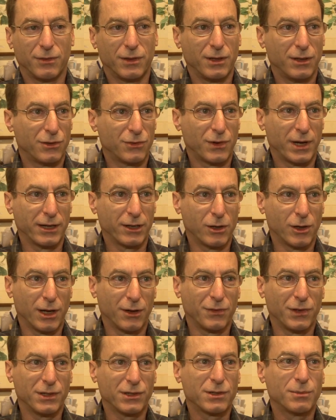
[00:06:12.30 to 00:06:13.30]
these fine
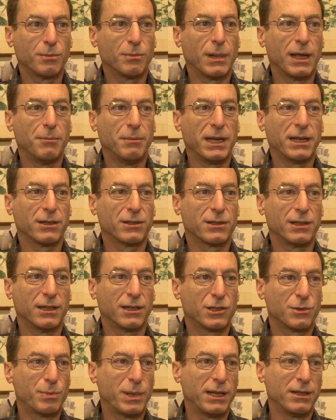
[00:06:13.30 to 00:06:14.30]
coffees and makes the
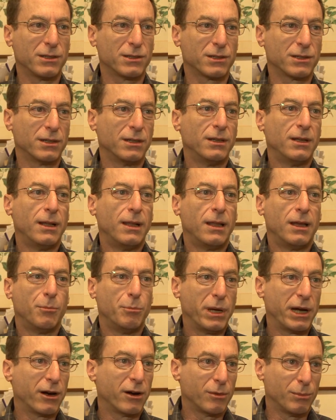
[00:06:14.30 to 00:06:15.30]
expense
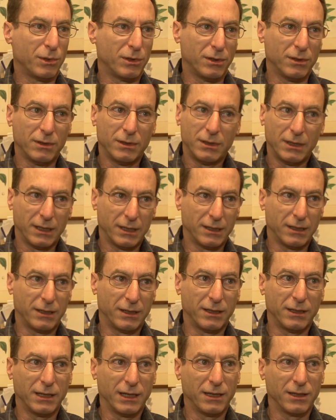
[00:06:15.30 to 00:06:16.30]
bearable
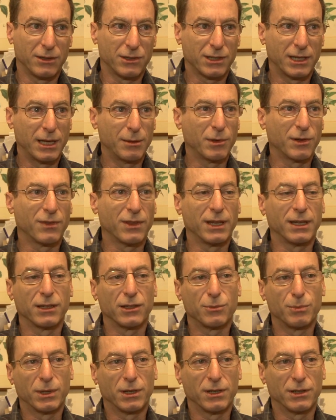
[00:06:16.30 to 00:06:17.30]
in the scheme of
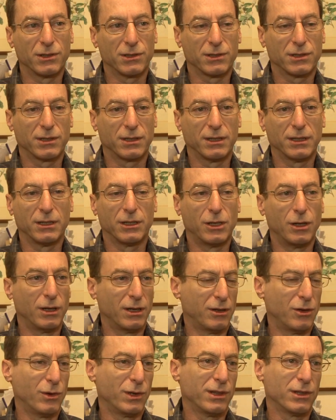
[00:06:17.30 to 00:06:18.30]
things, because
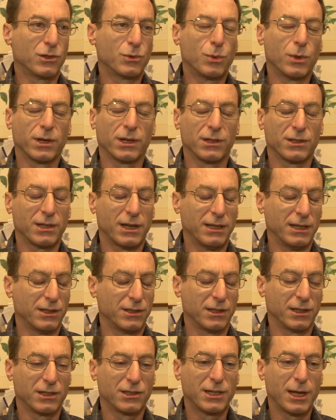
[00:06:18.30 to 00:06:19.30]
doing this work
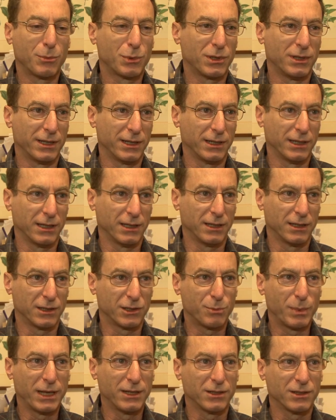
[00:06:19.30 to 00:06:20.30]
is exceptionally
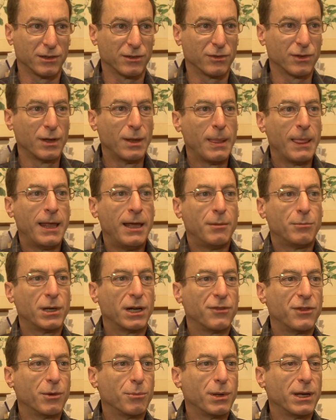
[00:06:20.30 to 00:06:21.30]
expensive.
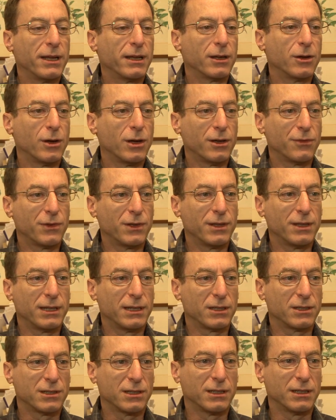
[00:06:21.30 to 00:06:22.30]
But if you're buying coffee
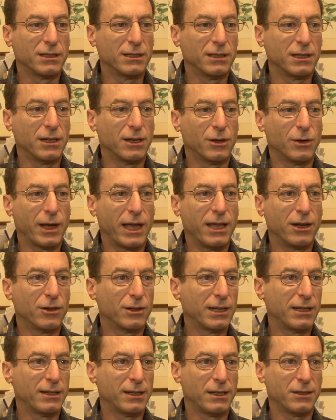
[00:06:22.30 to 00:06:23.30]
that's you know, $8 or
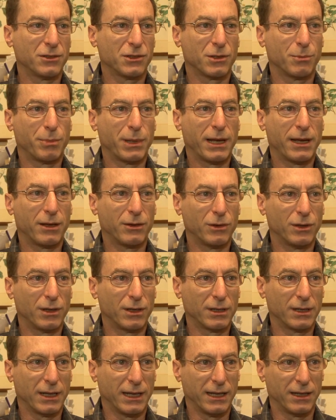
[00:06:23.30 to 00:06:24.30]
$10 a
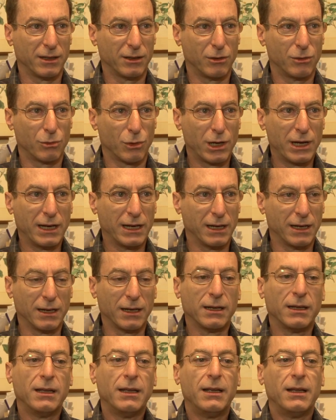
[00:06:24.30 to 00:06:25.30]
pound at green,
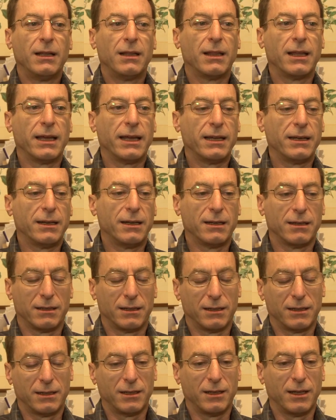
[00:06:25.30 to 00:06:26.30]
then
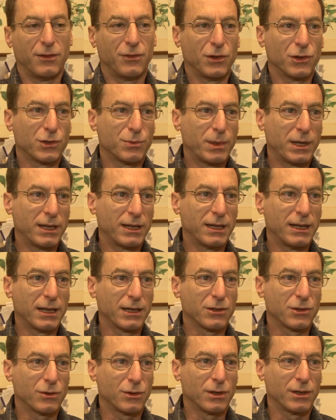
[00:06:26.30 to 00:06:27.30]
if you're spending an
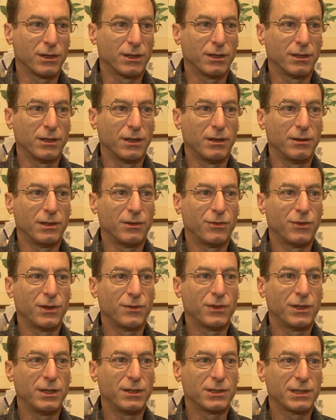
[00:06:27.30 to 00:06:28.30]
extra
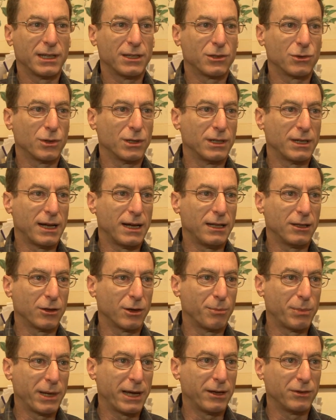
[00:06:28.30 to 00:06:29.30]
50 cents or
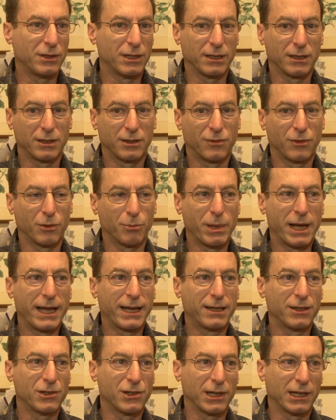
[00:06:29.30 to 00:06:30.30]
$1 a pound for
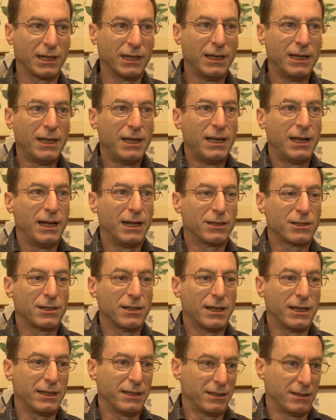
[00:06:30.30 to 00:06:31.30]
packaging, it's
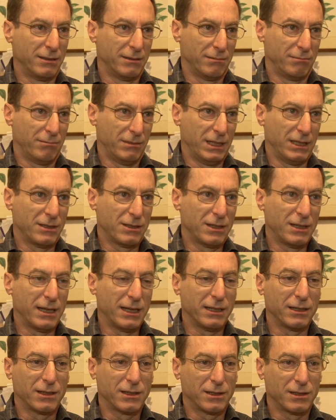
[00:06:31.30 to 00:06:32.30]
not
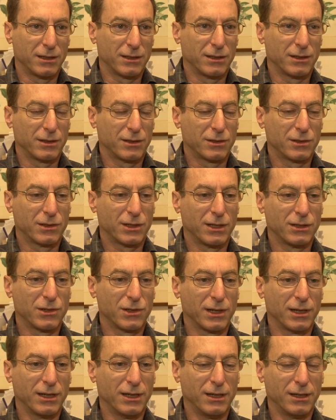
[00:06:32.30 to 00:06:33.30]

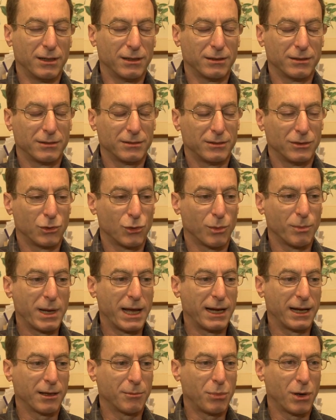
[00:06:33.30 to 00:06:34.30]
such a
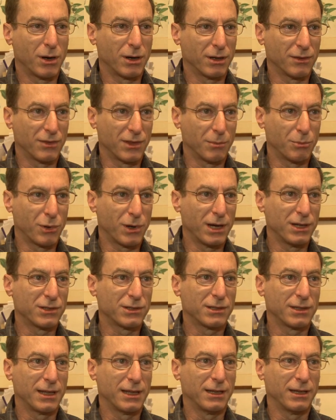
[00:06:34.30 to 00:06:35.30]
dramatic part of the
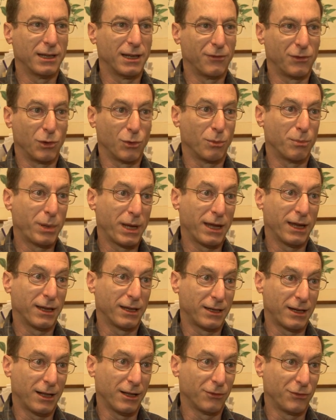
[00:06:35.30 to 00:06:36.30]
price than if you're paying
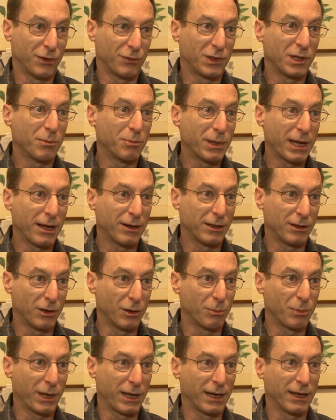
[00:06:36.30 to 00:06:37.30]
$1.50 a pound and
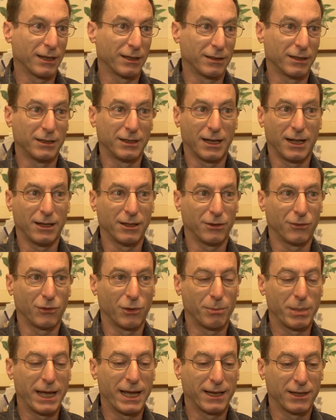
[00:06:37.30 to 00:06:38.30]
you're paying $1
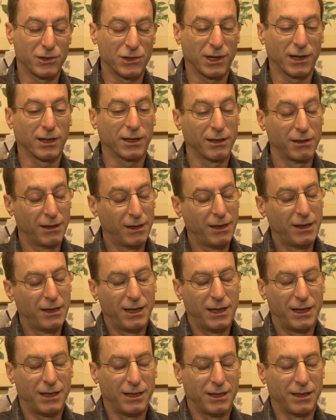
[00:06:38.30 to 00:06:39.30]
for packaging
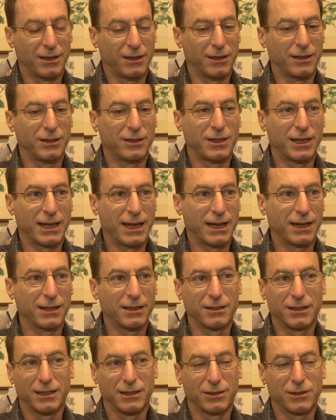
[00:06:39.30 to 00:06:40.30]
to get
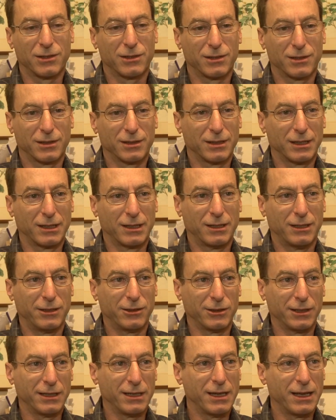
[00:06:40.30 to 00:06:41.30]
it. It's
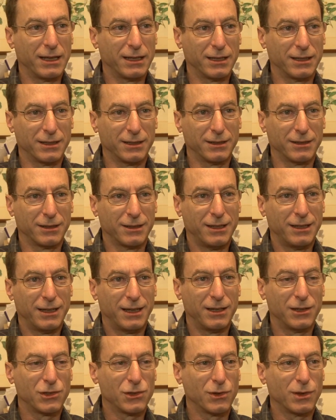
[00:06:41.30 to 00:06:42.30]
clearly not an
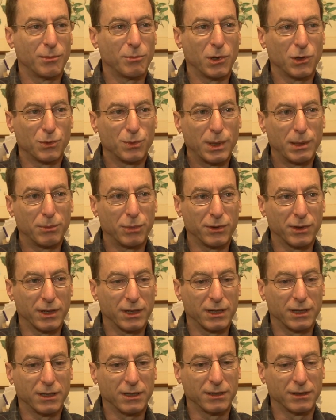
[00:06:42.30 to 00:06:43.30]
issue that most people are
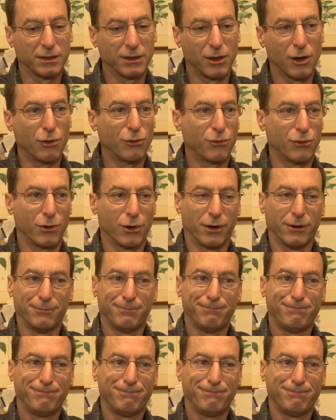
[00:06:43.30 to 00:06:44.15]
going to go for.